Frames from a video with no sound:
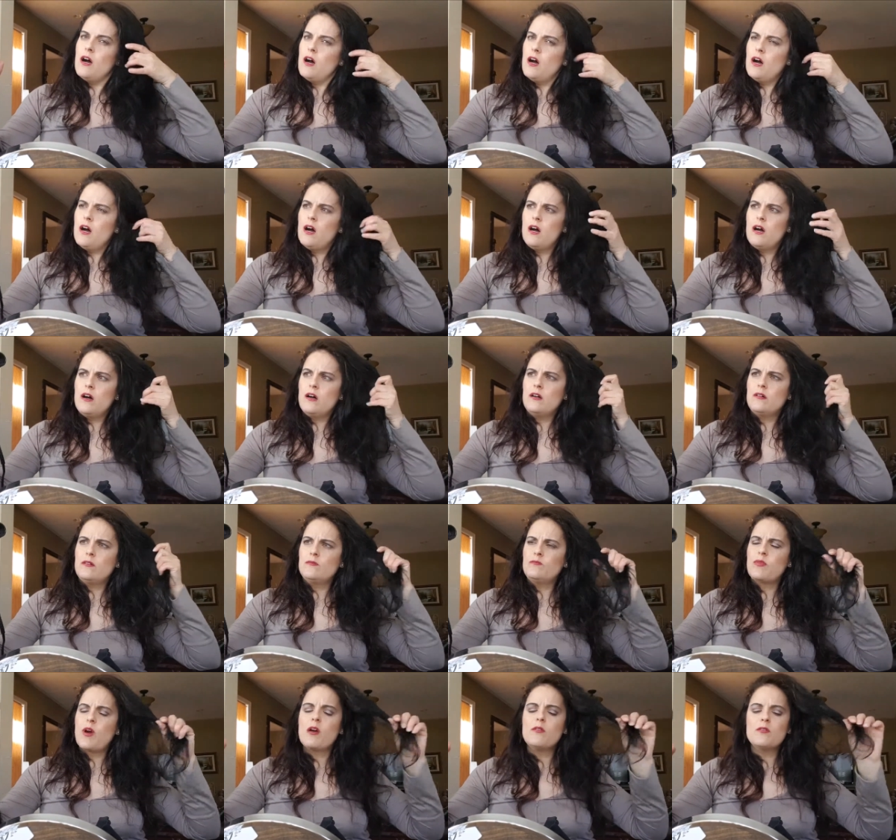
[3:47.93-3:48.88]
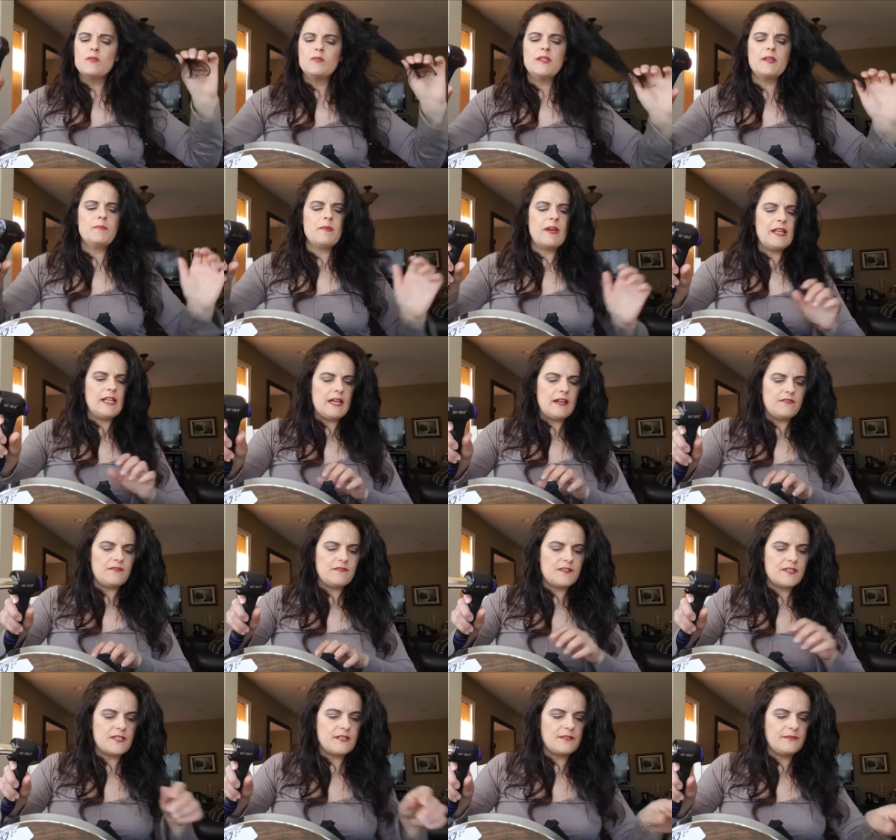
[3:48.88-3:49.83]
uh, probably my
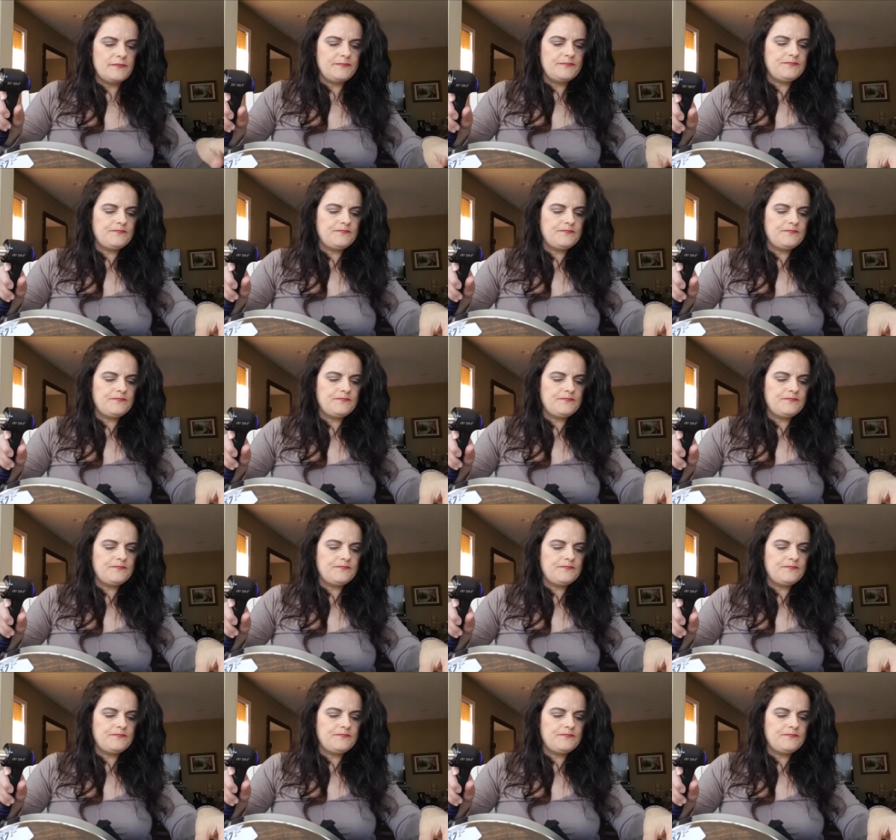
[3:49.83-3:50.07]
left.